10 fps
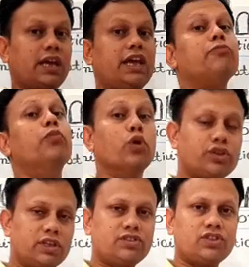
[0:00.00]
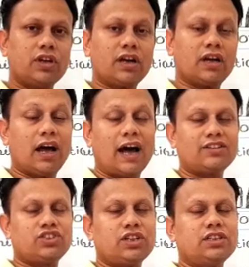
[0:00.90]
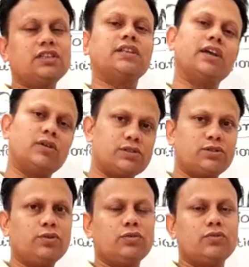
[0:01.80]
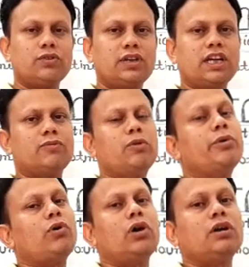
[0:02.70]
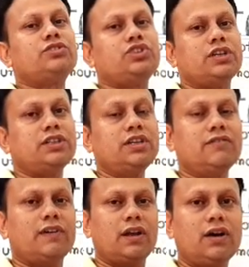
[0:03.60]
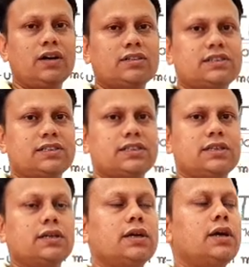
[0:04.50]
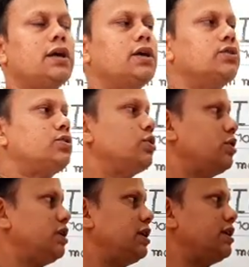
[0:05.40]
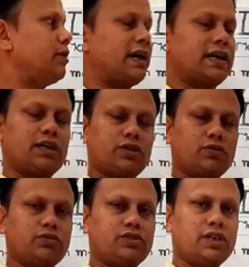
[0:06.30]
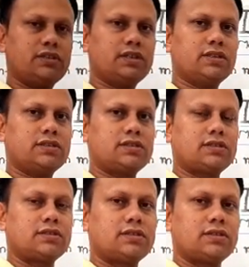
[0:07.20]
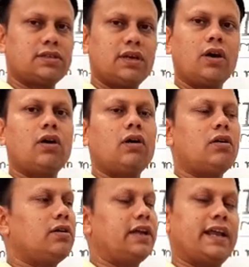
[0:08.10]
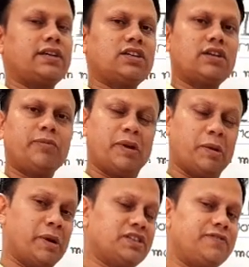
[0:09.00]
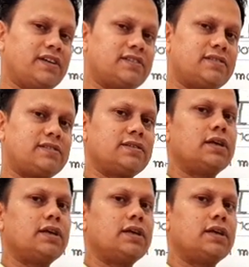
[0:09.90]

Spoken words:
If both are changing, then also it will be called a change in velocity. So either magnitude changes, direction remains fixed.